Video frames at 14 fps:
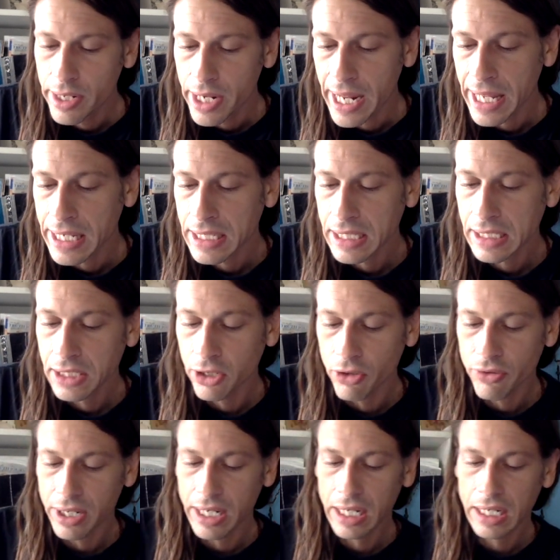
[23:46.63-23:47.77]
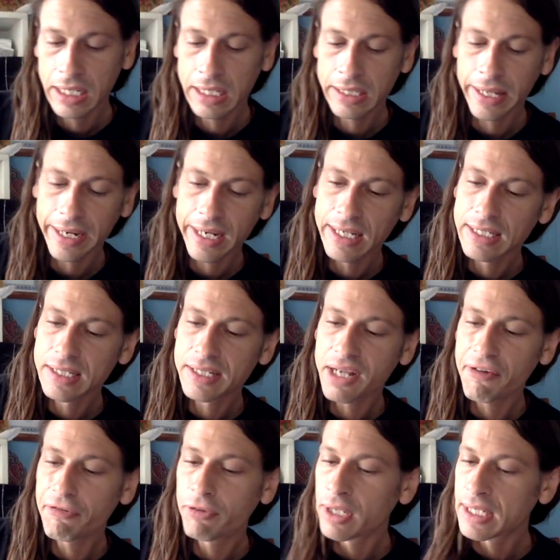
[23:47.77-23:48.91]
and you know they they can
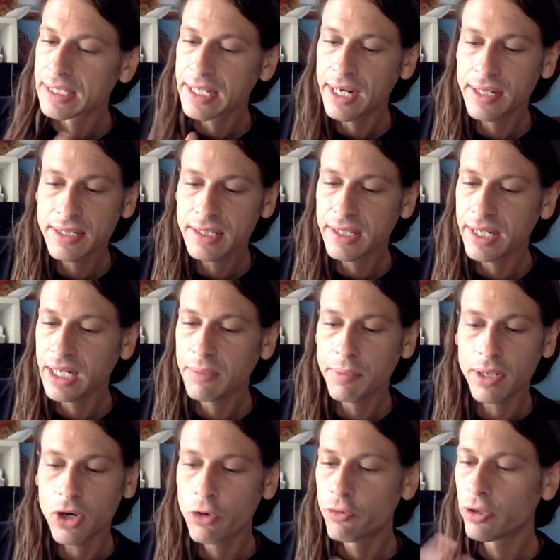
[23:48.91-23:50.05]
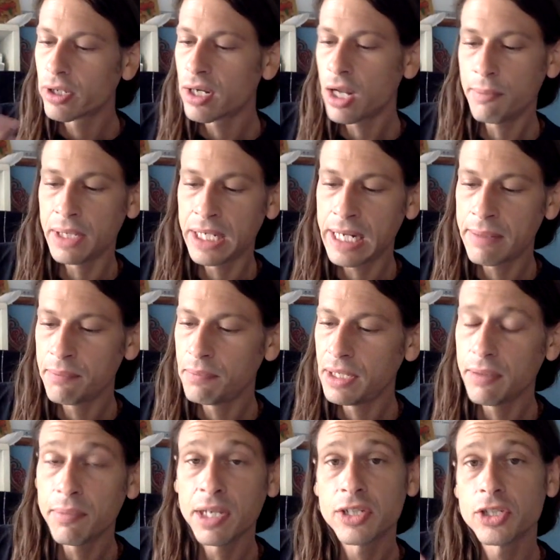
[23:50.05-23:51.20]
suffer an intense thing but overcome it and be
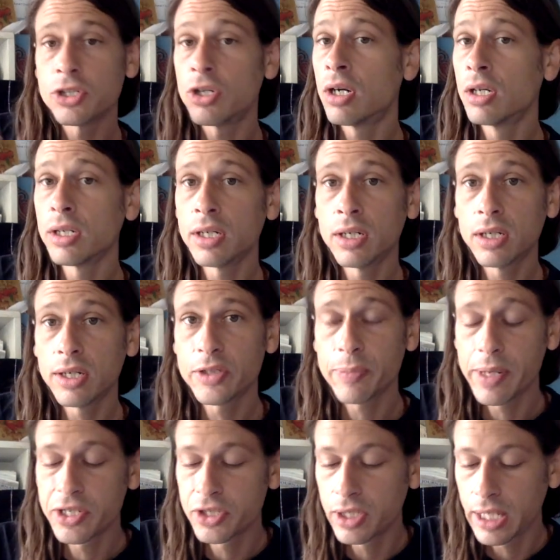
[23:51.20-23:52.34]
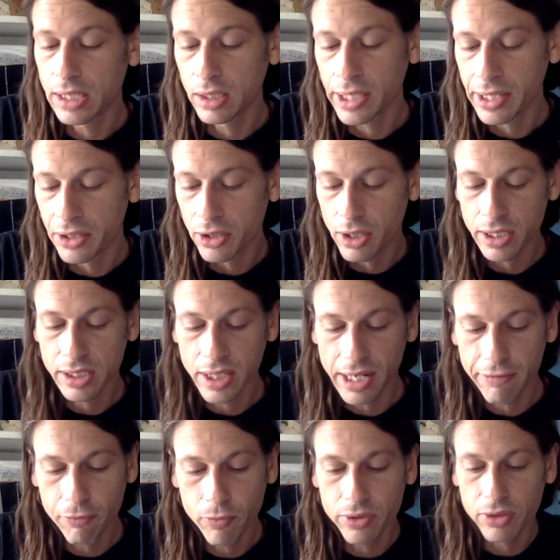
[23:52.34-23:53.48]
much stronger especially like later on in
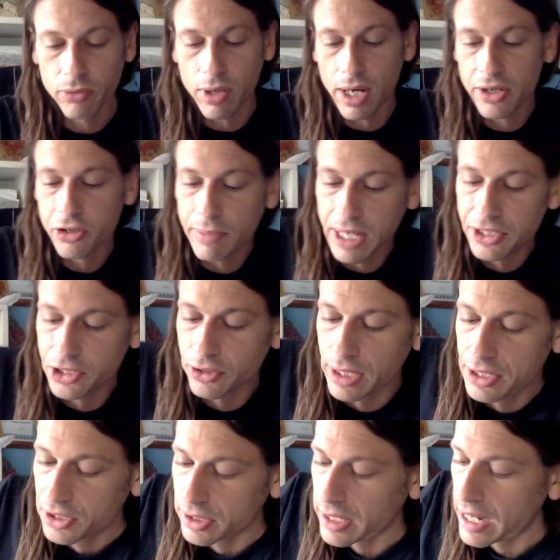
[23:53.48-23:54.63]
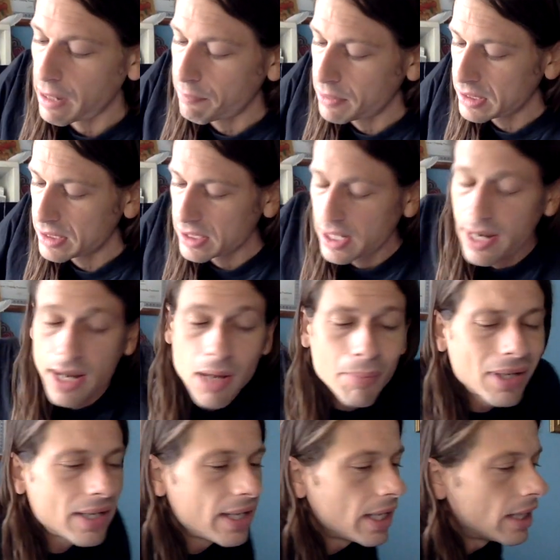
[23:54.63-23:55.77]
life when the rahu maturation happens
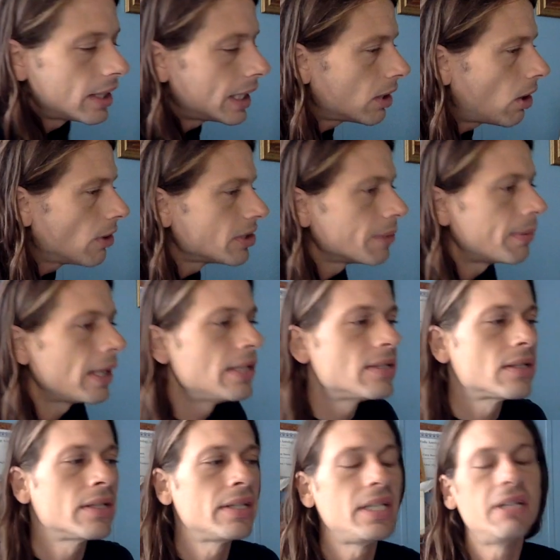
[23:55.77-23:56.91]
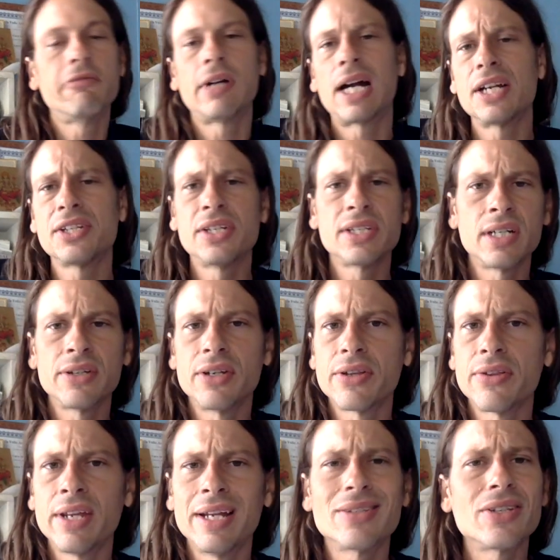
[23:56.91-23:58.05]
but again it all depends on the avashas and other
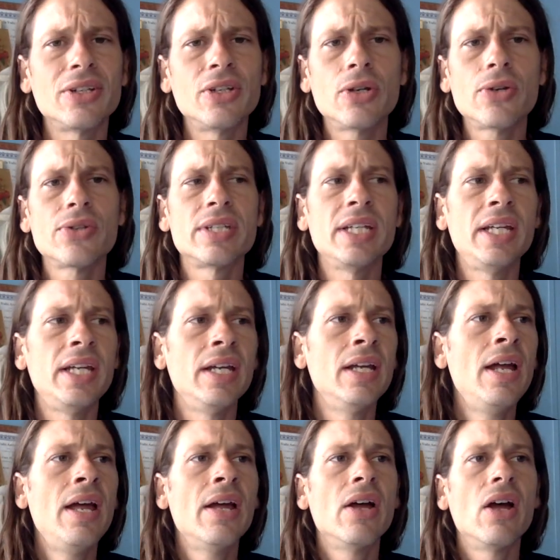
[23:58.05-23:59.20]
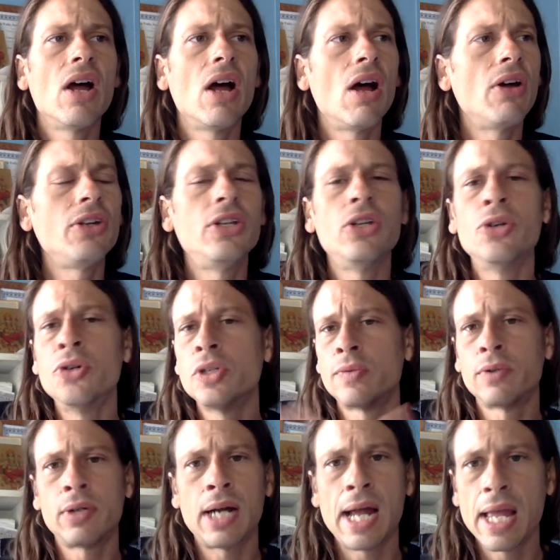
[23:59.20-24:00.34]
things so you'll see a huge
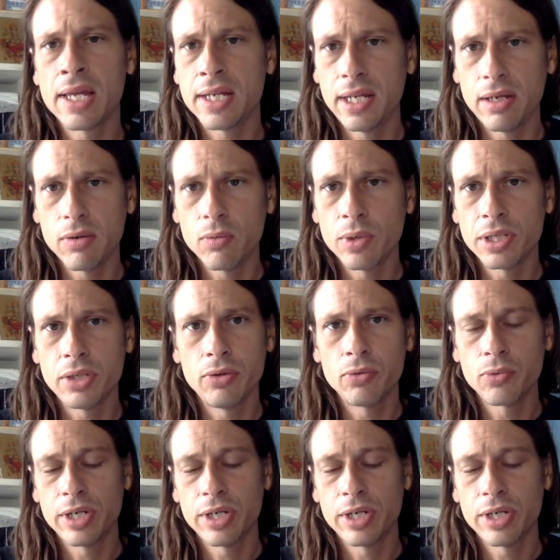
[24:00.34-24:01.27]
variety when you